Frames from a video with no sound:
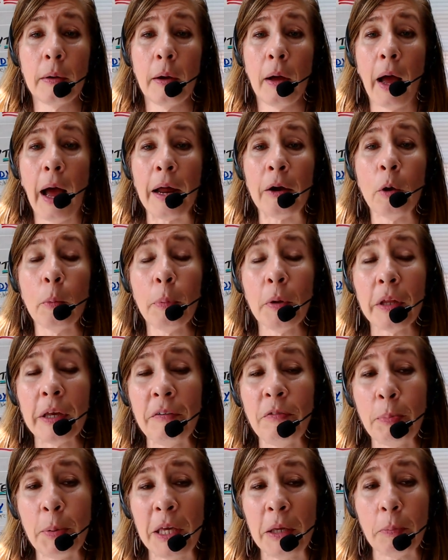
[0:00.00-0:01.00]
i don't
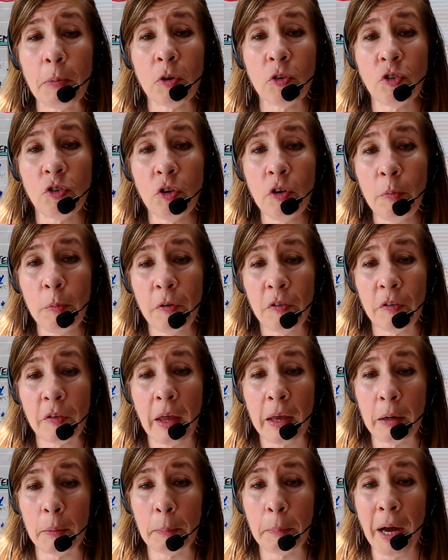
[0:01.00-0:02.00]
believe people should
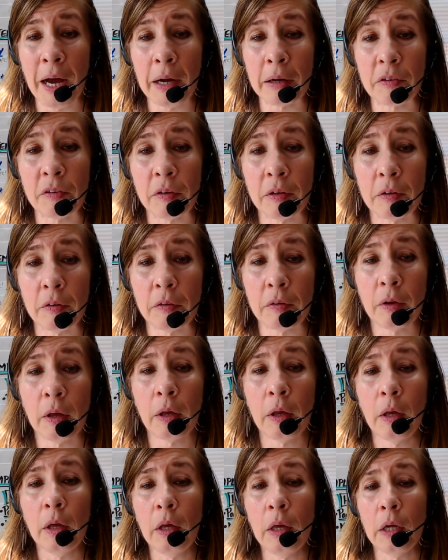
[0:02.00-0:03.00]
stay in boxes
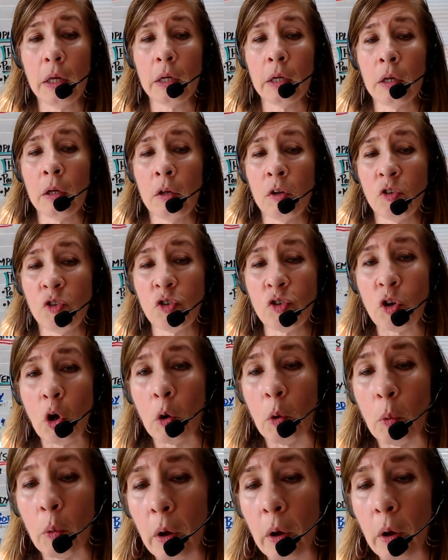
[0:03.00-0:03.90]
so